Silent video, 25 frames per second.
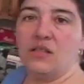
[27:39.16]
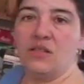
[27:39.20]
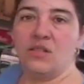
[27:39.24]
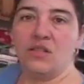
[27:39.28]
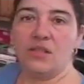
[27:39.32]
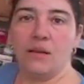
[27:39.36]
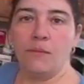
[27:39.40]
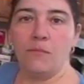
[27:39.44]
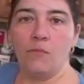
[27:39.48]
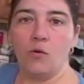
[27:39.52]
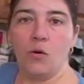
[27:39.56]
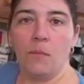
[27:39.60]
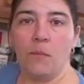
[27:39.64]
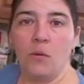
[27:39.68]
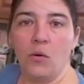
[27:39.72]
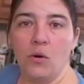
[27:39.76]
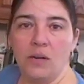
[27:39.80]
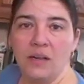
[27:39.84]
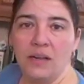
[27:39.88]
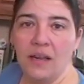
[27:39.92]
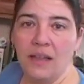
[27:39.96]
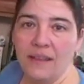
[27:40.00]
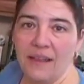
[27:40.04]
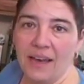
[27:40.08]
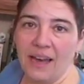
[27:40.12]
simmer about
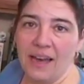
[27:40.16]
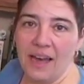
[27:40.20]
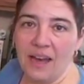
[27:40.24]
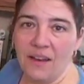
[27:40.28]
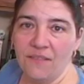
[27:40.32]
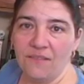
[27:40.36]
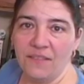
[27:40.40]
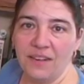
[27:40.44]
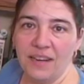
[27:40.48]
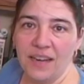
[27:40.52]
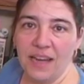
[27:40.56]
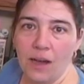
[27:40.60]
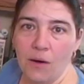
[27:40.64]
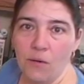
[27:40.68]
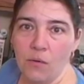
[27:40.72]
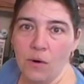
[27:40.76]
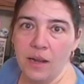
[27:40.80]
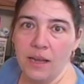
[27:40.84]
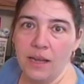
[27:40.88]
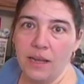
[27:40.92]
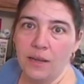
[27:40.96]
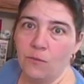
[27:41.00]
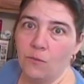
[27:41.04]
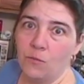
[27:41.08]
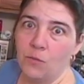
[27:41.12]
another half an hour,
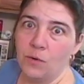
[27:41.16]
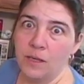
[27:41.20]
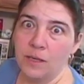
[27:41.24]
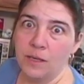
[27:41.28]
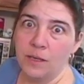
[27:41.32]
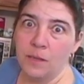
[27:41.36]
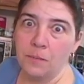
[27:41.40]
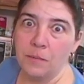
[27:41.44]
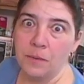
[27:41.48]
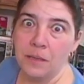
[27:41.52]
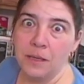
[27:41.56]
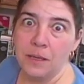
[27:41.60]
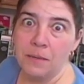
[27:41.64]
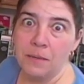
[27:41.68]
and we'll be